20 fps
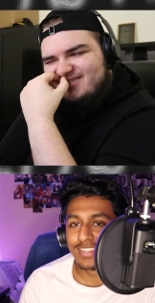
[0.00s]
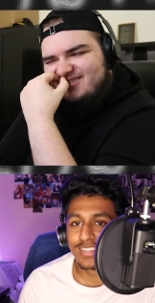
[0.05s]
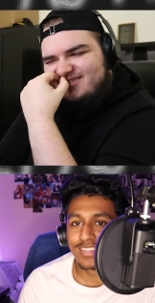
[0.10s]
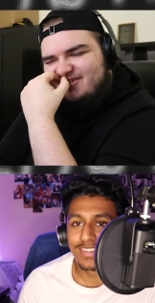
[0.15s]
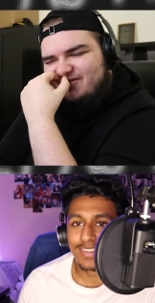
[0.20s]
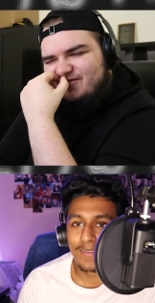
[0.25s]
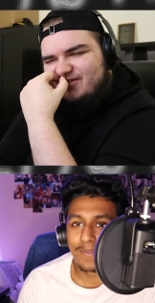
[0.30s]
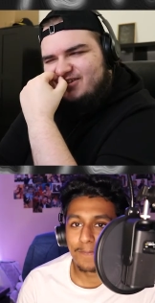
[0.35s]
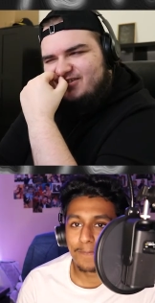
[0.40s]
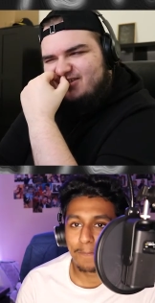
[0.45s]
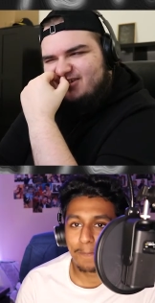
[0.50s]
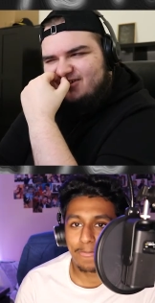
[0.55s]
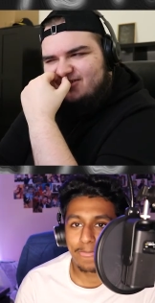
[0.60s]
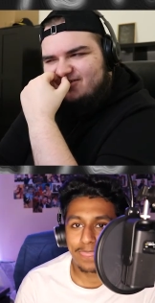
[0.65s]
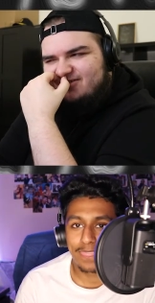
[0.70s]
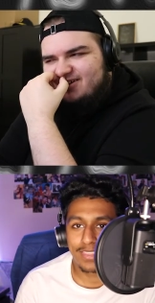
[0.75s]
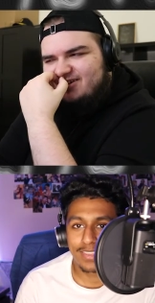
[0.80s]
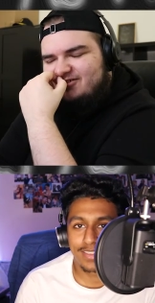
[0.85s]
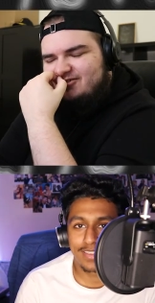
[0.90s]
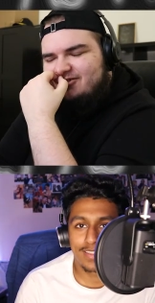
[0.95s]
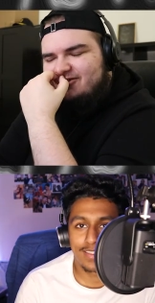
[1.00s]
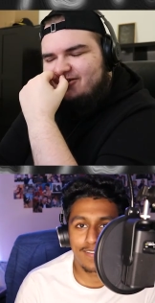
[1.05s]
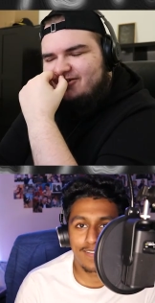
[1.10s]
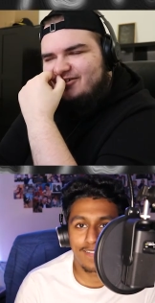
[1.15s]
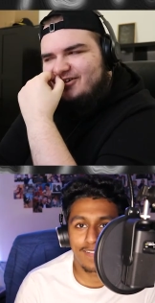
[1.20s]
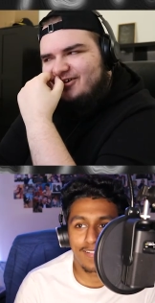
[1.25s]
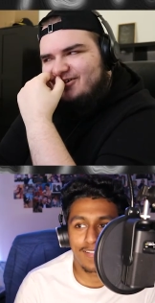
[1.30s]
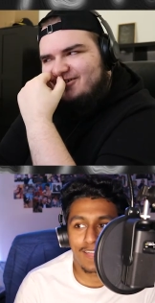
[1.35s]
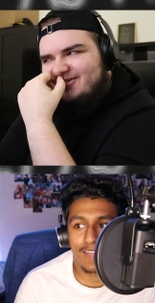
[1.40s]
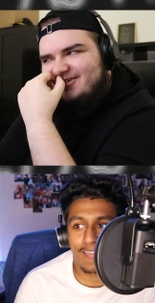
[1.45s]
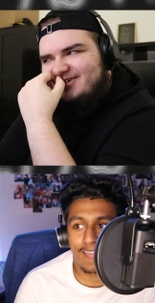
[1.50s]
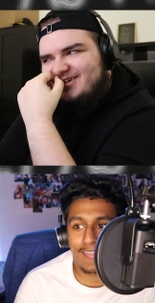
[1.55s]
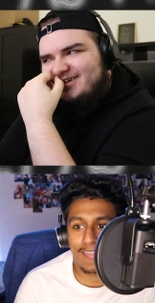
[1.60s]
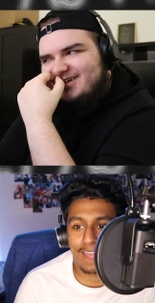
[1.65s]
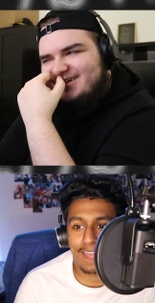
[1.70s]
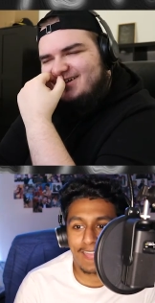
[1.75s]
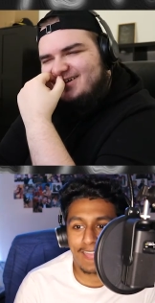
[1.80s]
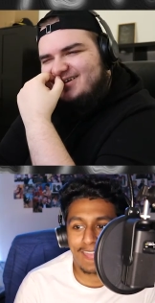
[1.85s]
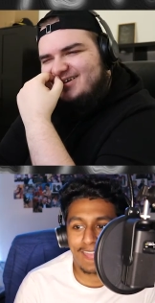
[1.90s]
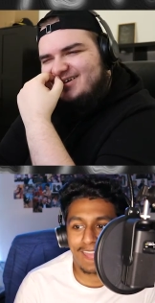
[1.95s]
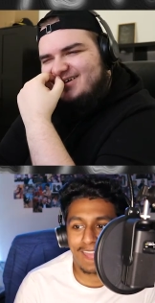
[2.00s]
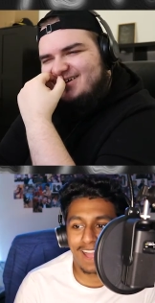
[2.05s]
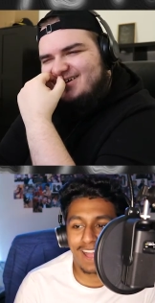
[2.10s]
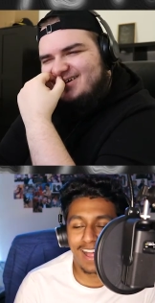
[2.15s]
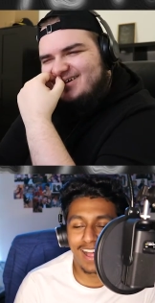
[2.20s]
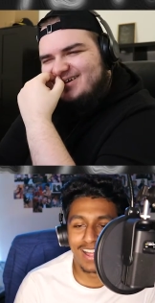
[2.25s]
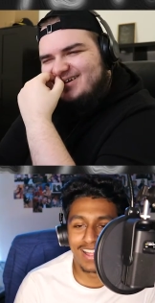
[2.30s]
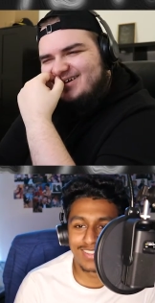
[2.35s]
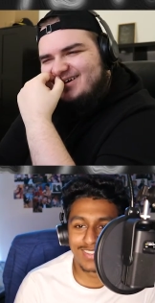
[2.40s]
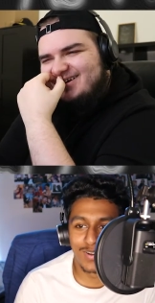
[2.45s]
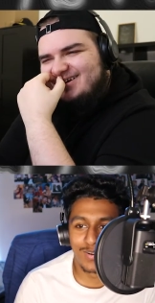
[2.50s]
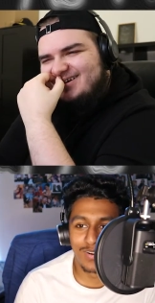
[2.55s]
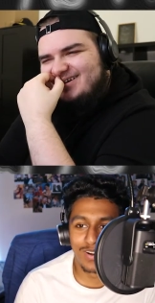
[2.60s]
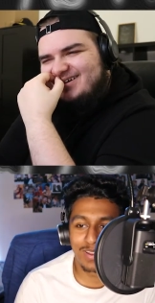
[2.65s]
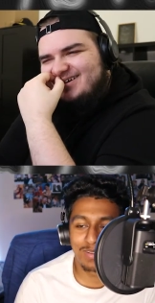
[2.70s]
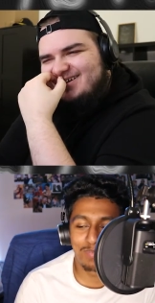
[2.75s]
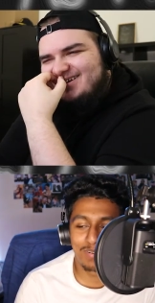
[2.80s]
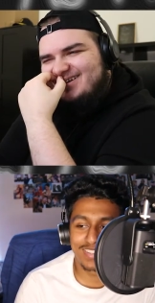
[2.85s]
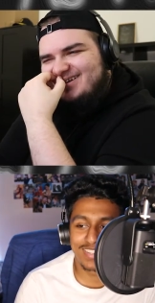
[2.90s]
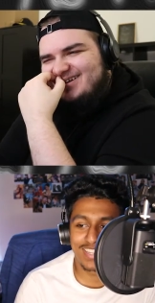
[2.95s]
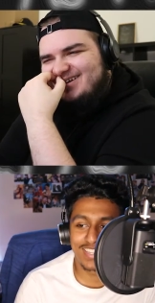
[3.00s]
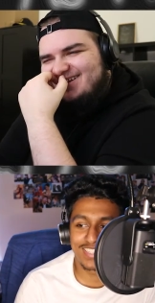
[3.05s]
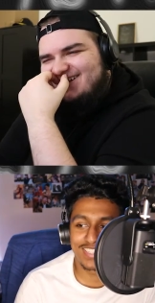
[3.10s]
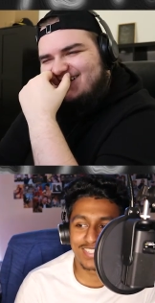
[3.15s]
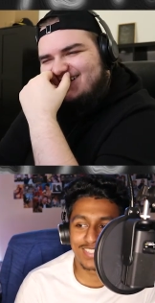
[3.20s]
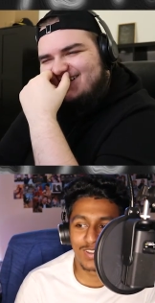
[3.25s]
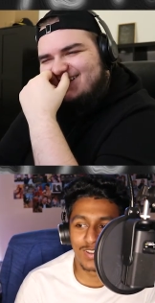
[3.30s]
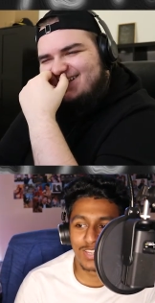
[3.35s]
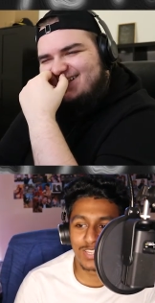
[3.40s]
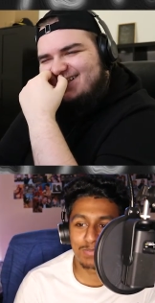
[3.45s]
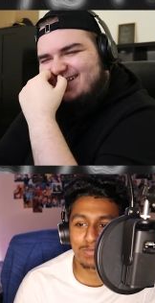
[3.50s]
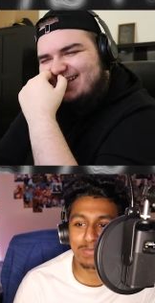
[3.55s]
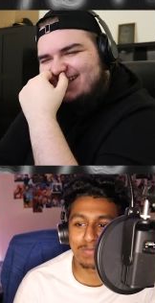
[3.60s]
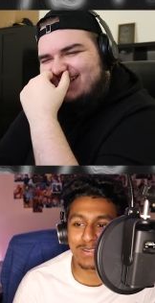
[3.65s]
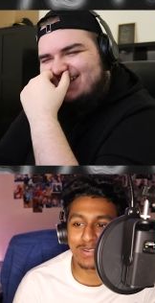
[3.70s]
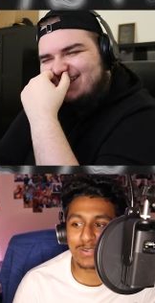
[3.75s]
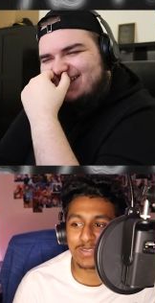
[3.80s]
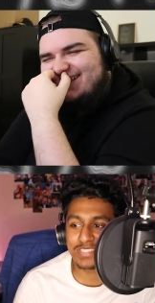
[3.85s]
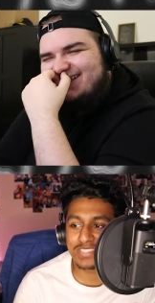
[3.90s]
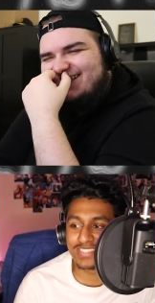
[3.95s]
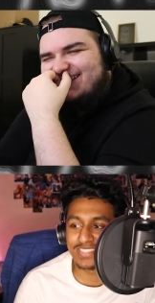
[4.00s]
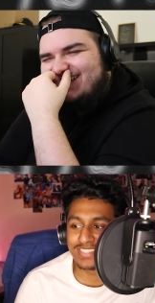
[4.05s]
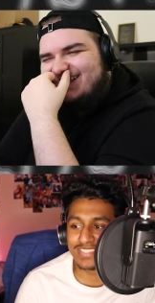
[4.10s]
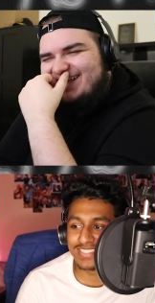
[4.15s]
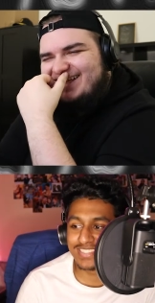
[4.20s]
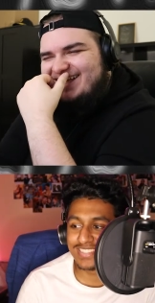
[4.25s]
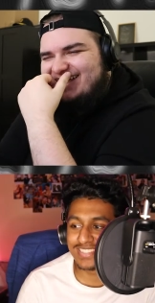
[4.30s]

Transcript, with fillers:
Speaker 1: Do you think so? How do you know? Huh? Don't worry about that. G. Don't ask big man questions.